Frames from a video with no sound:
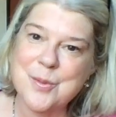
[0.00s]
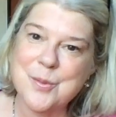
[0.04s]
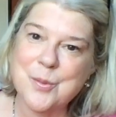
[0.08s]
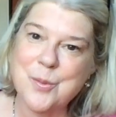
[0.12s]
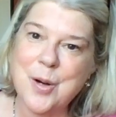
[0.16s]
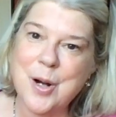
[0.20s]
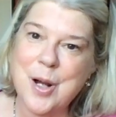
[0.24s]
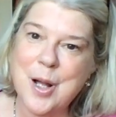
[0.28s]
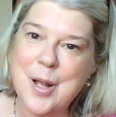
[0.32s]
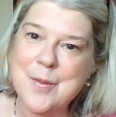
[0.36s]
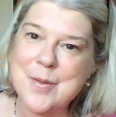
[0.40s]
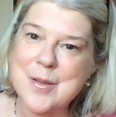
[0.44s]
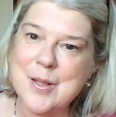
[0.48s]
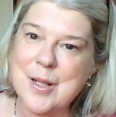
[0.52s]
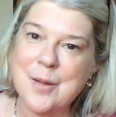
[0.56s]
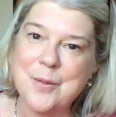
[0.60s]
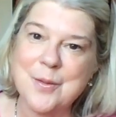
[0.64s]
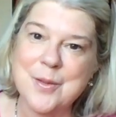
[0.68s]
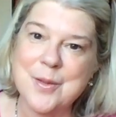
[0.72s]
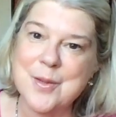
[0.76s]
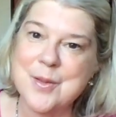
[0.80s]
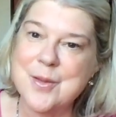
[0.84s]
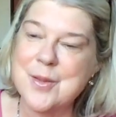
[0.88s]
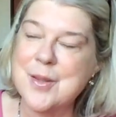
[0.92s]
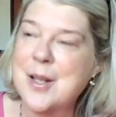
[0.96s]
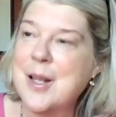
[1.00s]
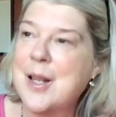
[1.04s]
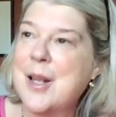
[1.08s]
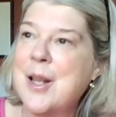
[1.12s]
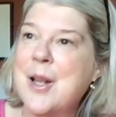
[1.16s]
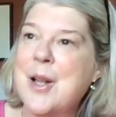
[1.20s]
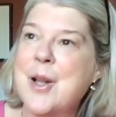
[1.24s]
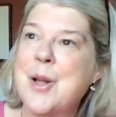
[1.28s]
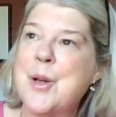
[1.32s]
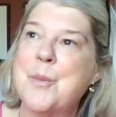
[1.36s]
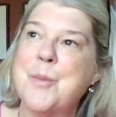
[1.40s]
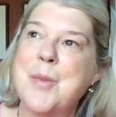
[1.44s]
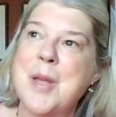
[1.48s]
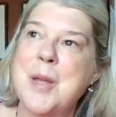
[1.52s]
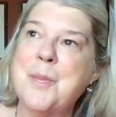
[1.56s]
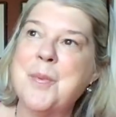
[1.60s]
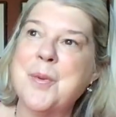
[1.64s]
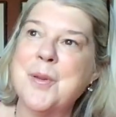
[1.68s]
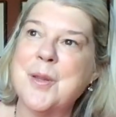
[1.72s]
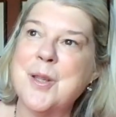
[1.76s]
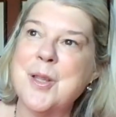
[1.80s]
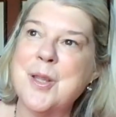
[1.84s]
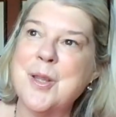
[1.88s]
wives, lovers, people that